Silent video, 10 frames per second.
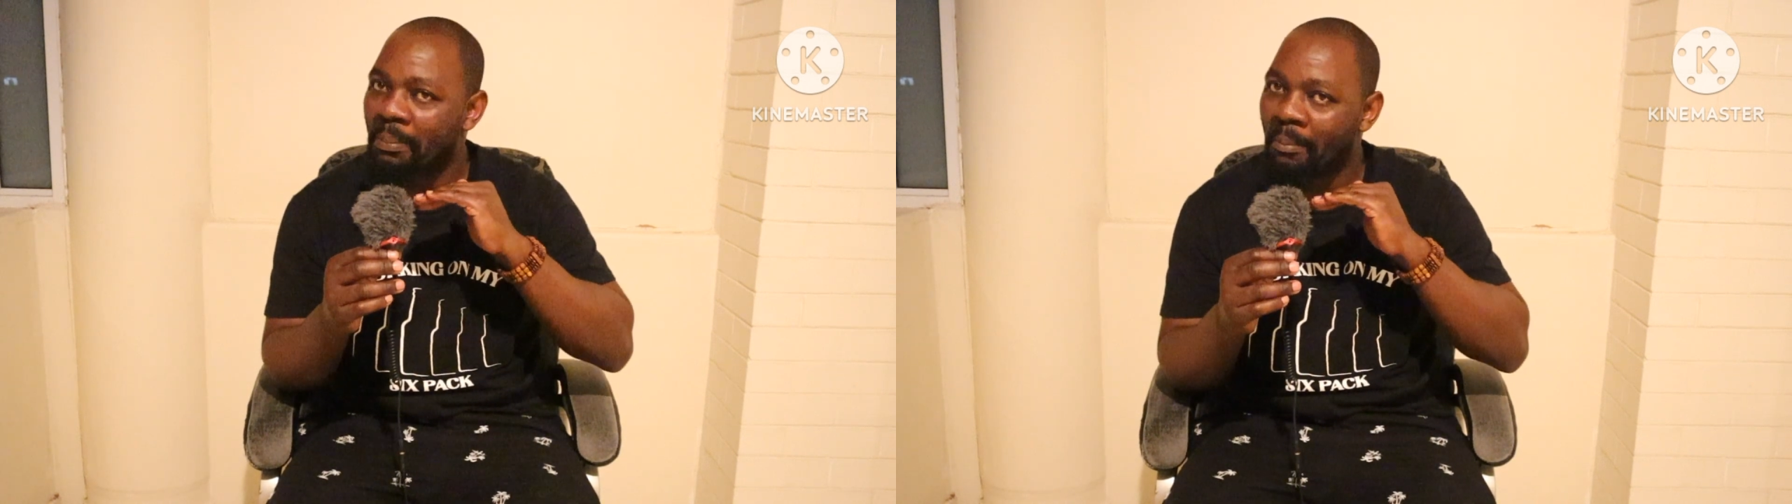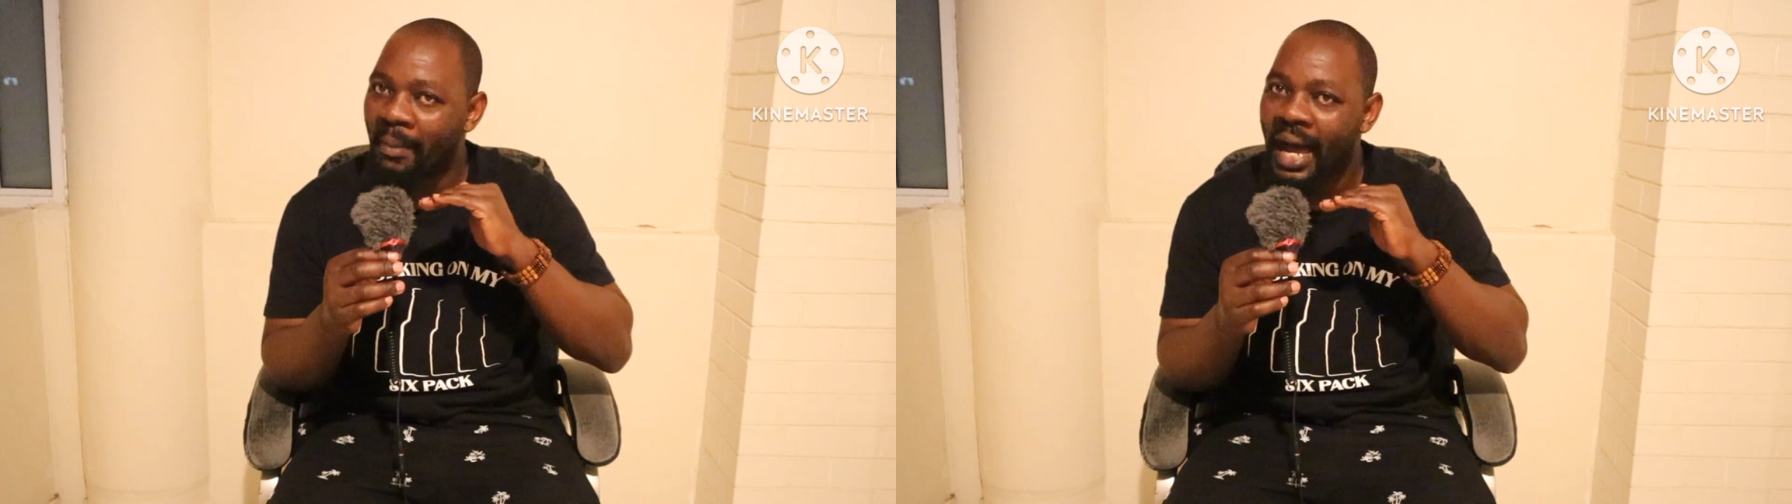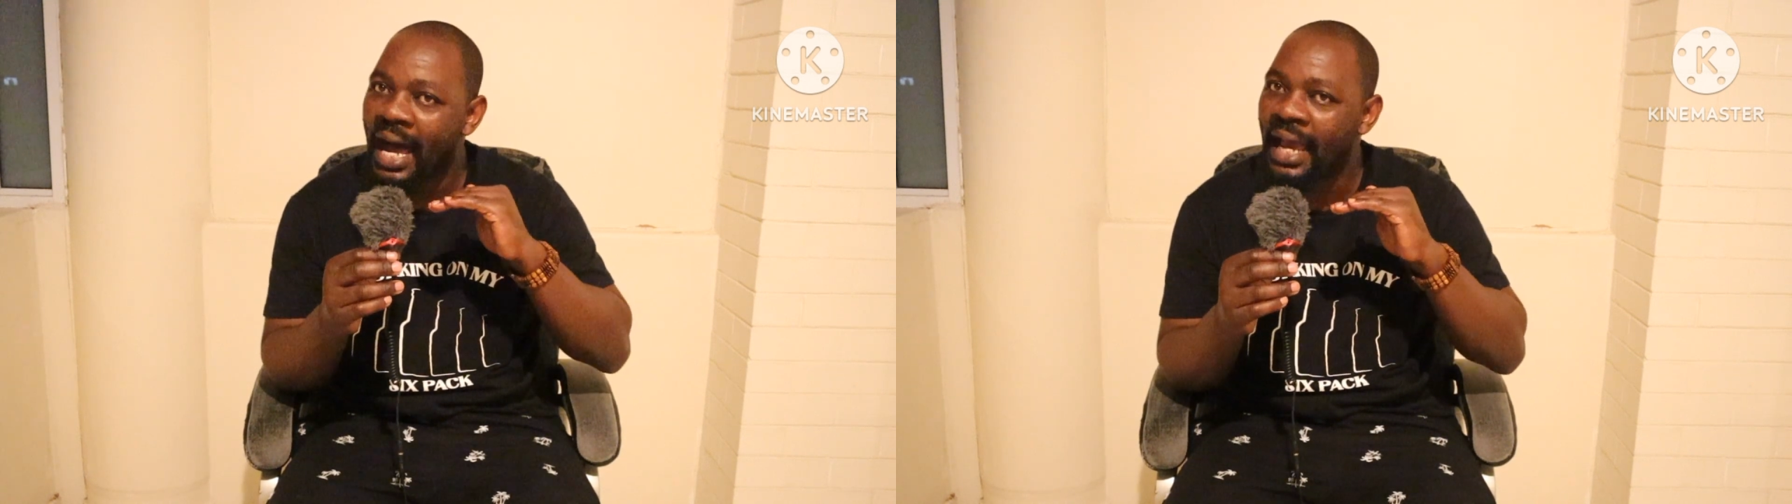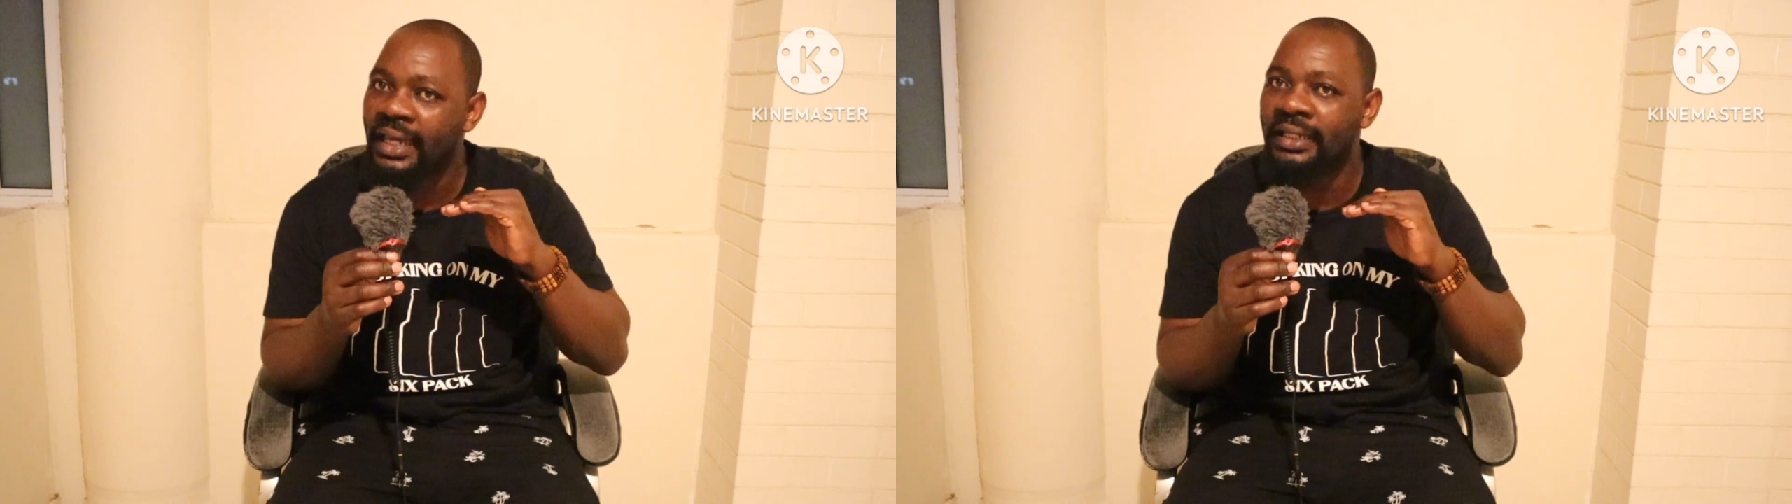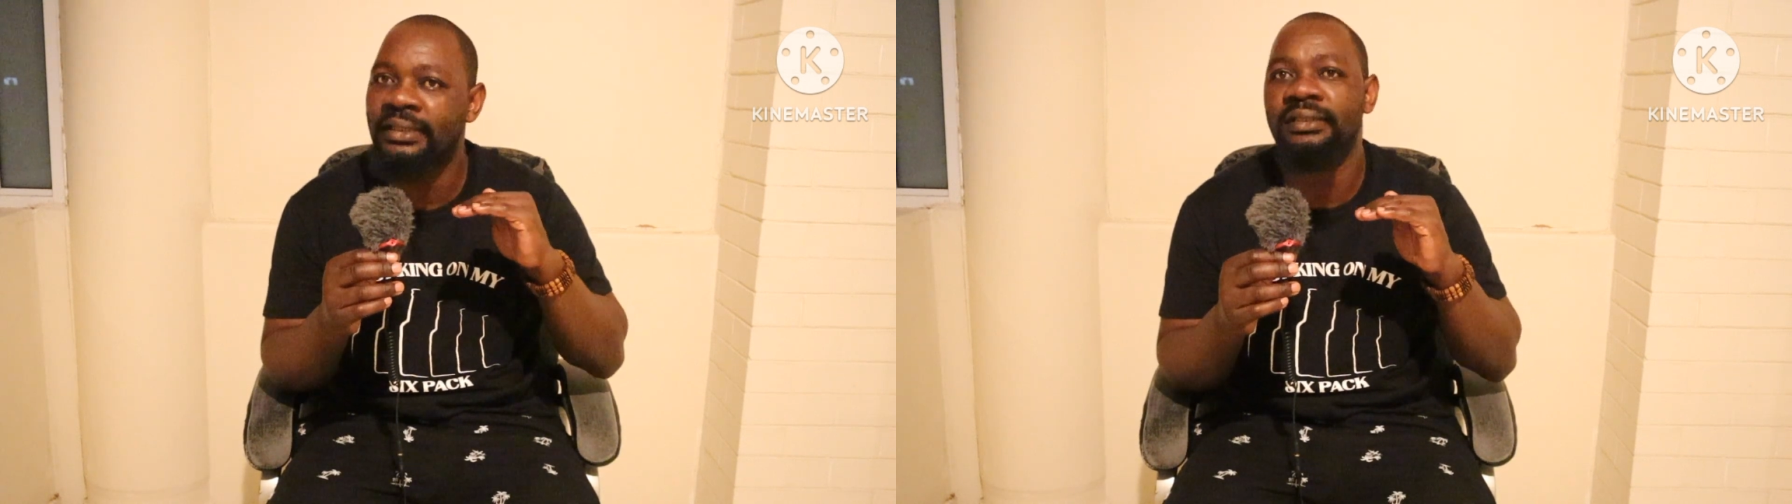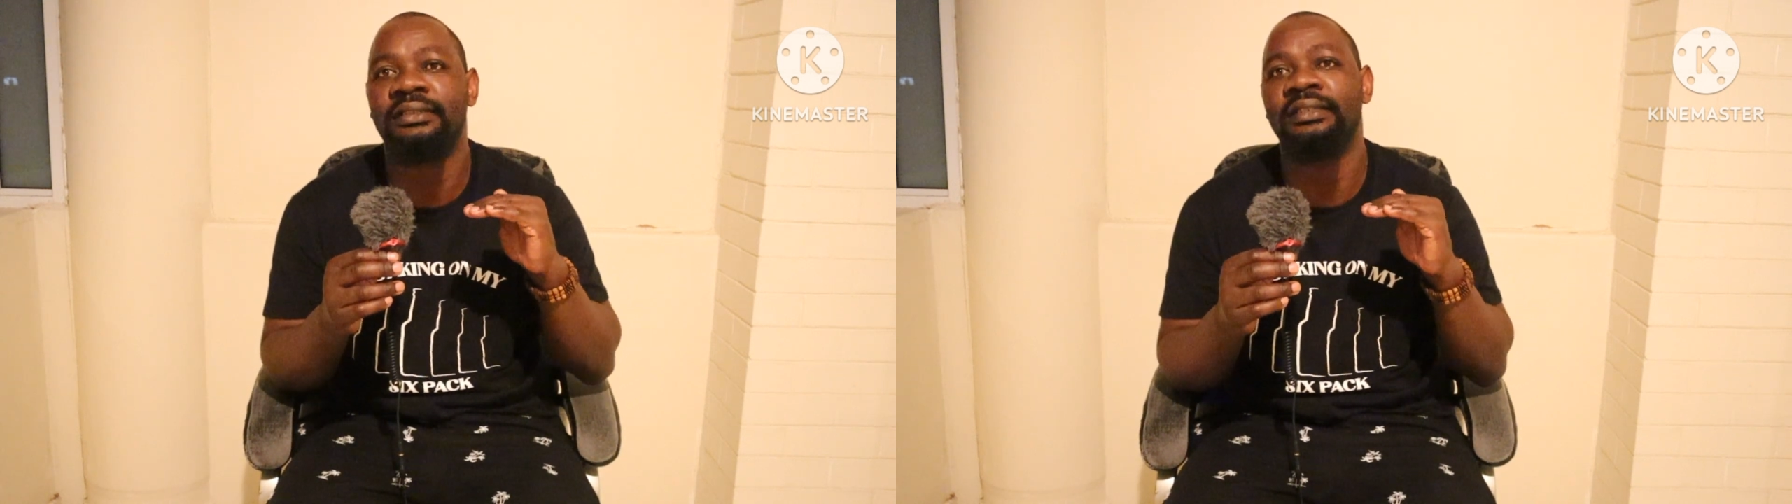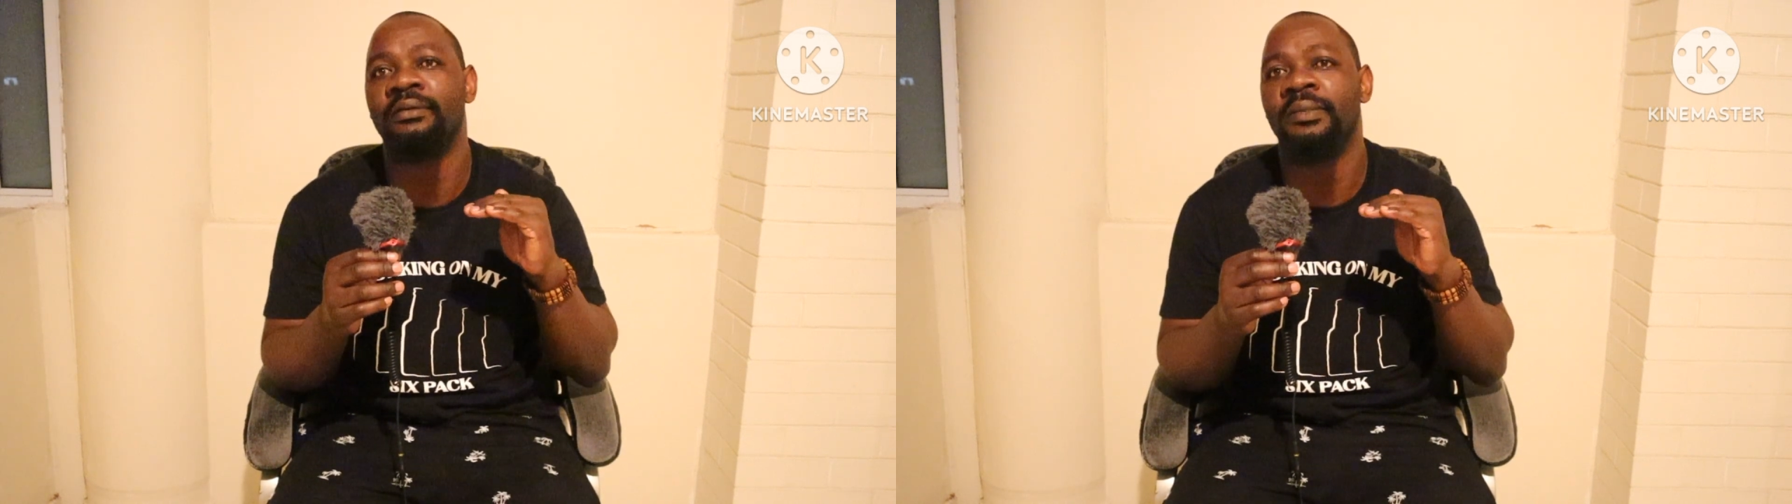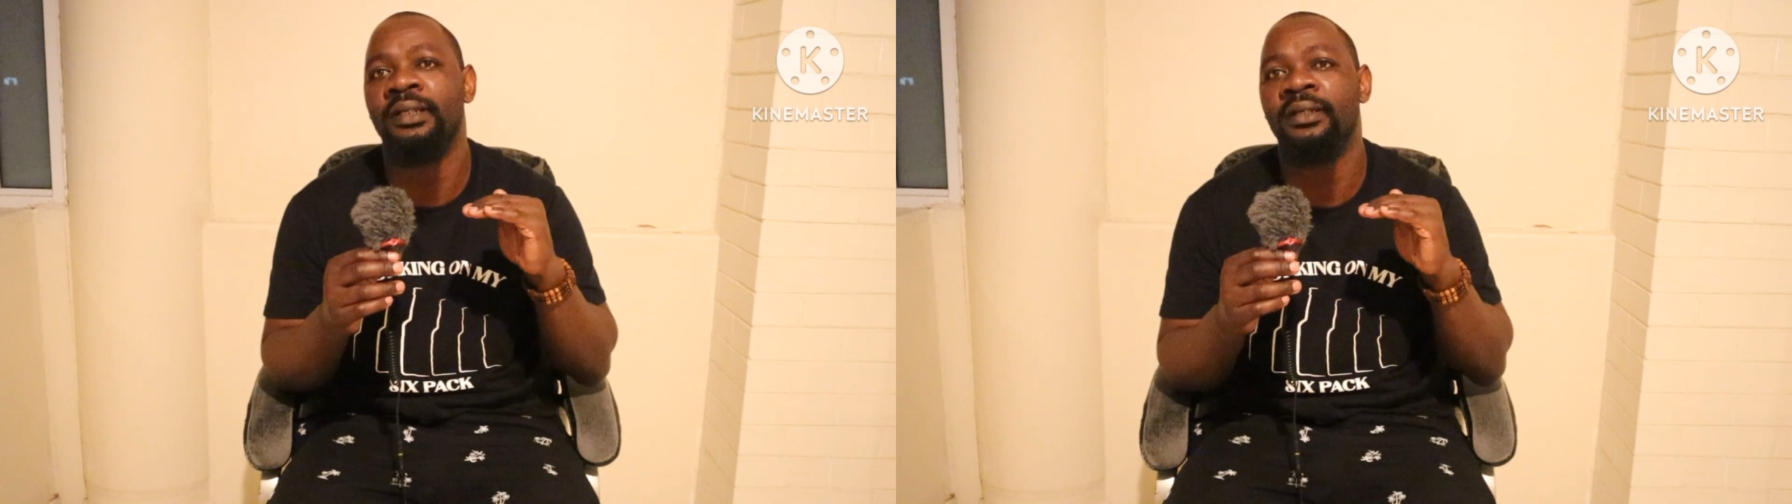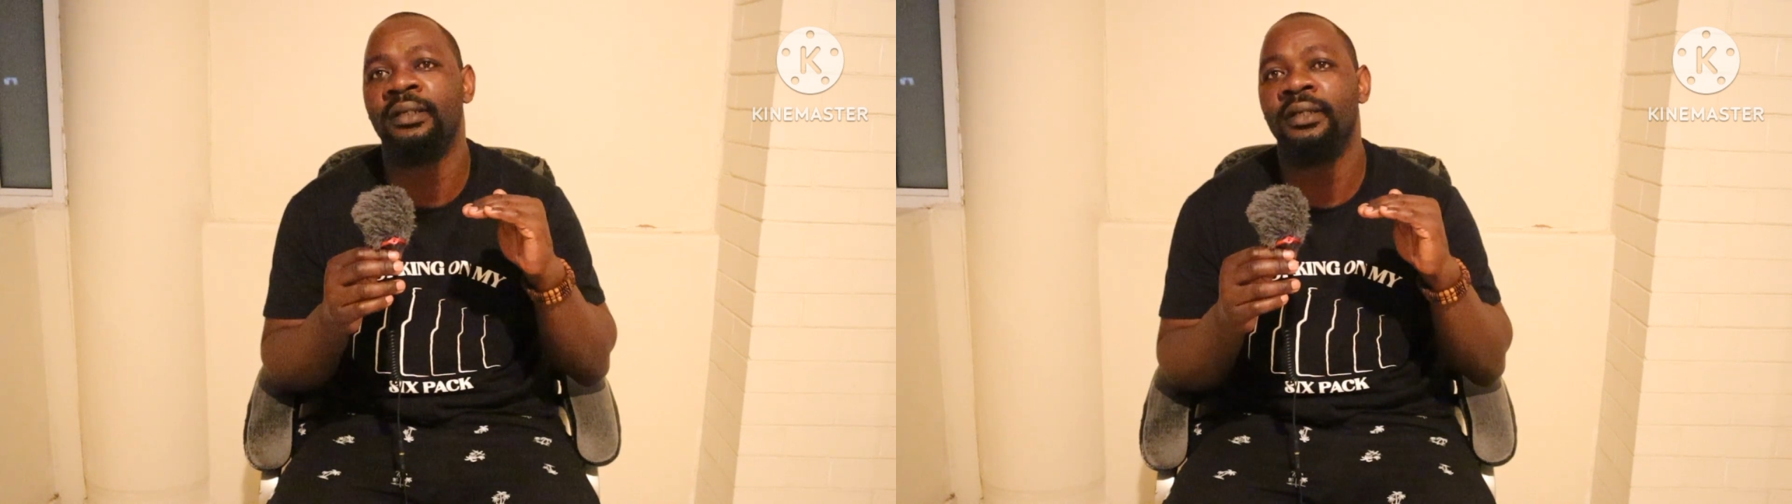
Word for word: mild steaming.